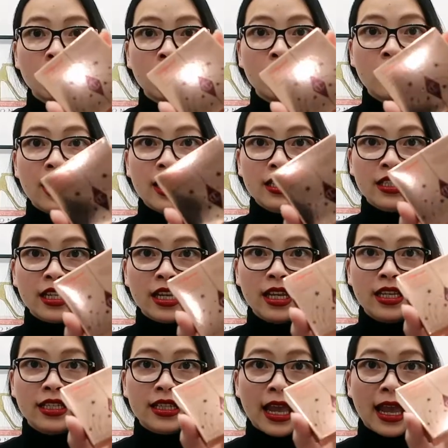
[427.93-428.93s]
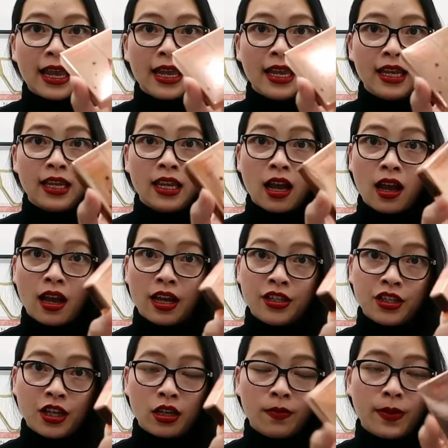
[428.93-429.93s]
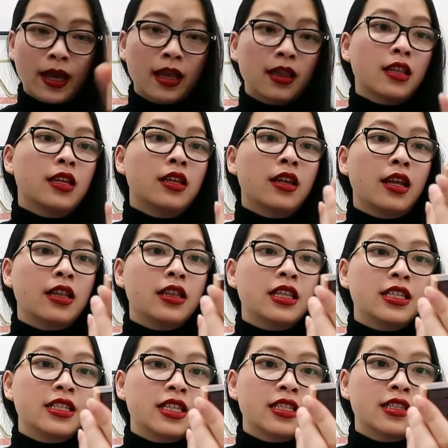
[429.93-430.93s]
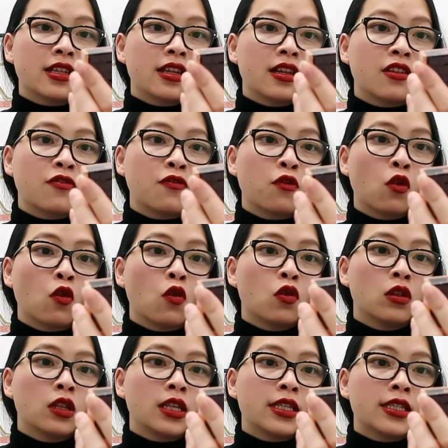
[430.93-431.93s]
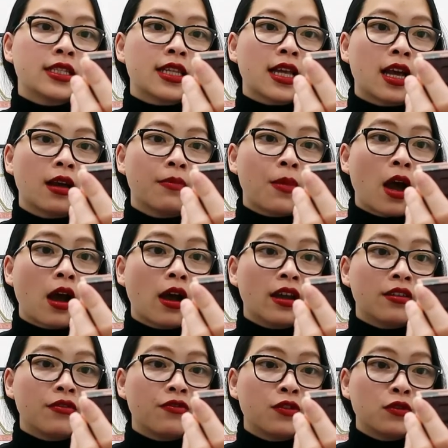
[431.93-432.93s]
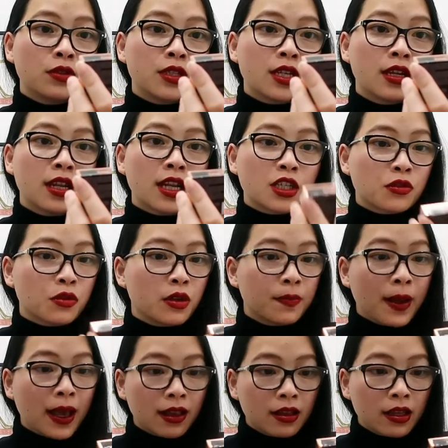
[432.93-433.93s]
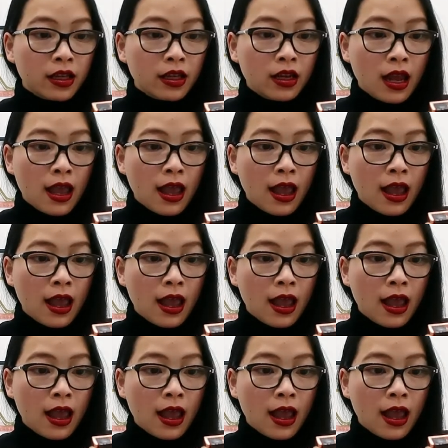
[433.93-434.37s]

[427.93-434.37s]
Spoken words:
Next is a eyeshadow palette, and this is the Flawless Eye Filter Luxury Palette,